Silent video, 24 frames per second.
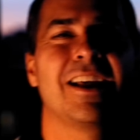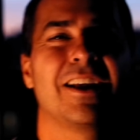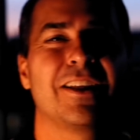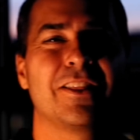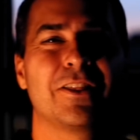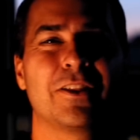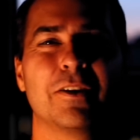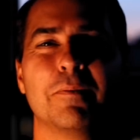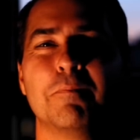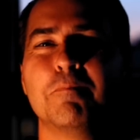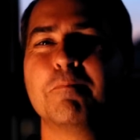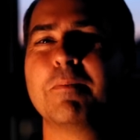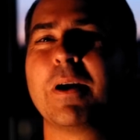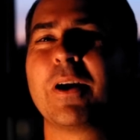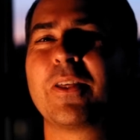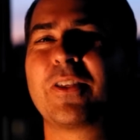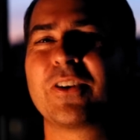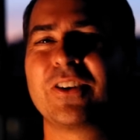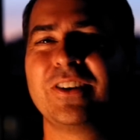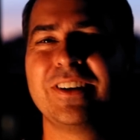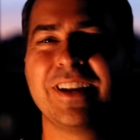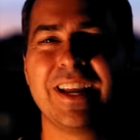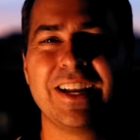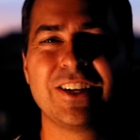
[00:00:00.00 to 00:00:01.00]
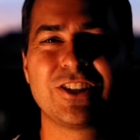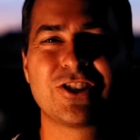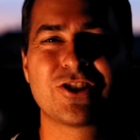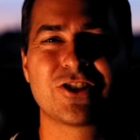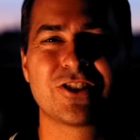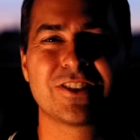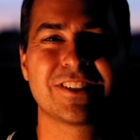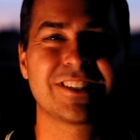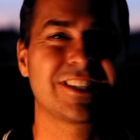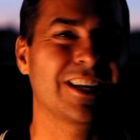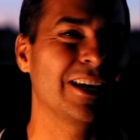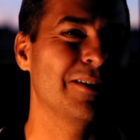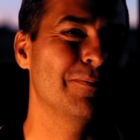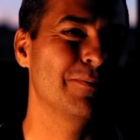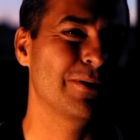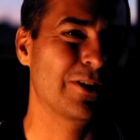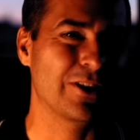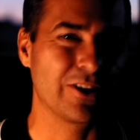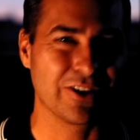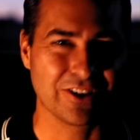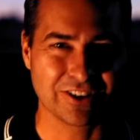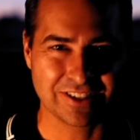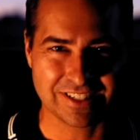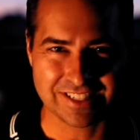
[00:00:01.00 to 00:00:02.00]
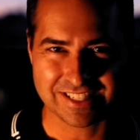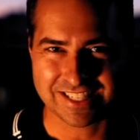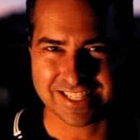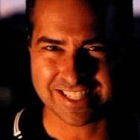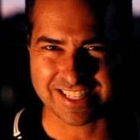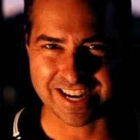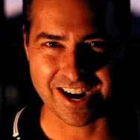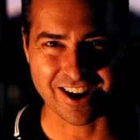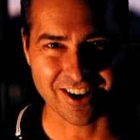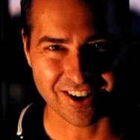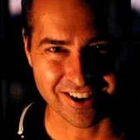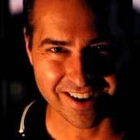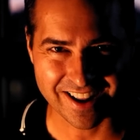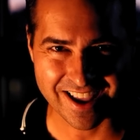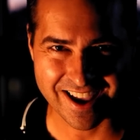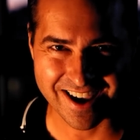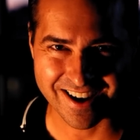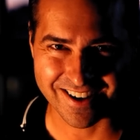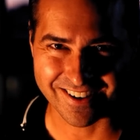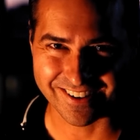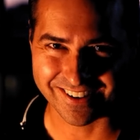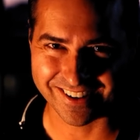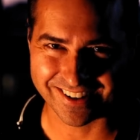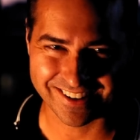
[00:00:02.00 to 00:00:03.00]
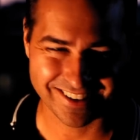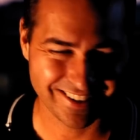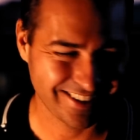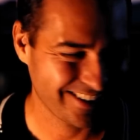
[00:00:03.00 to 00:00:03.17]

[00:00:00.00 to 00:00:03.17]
The Mother Nature Tim Cook stare down.